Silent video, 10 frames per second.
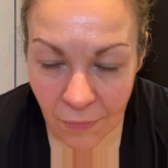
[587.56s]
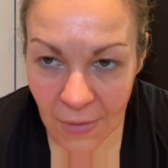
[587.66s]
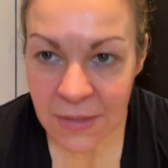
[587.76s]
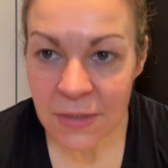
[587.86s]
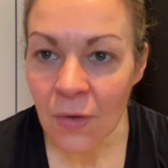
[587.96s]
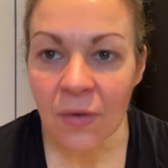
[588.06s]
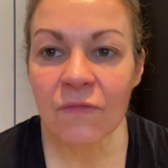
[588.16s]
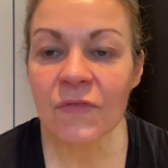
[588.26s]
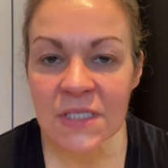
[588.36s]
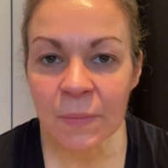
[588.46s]
It's not a
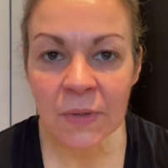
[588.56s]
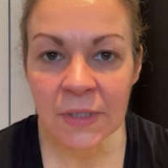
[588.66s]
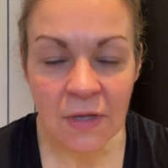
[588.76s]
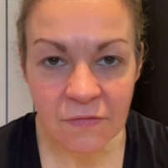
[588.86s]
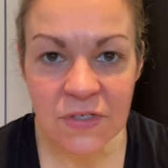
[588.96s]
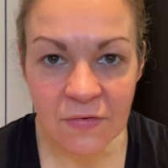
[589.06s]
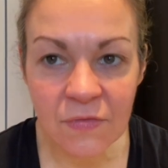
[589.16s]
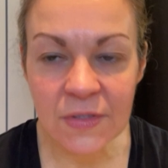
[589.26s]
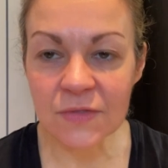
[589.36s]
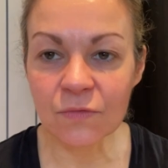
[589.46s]
visible enough
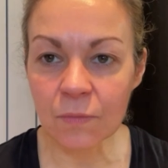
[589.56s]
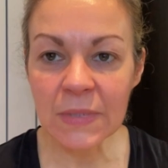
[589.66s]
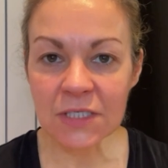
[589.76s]
difference for me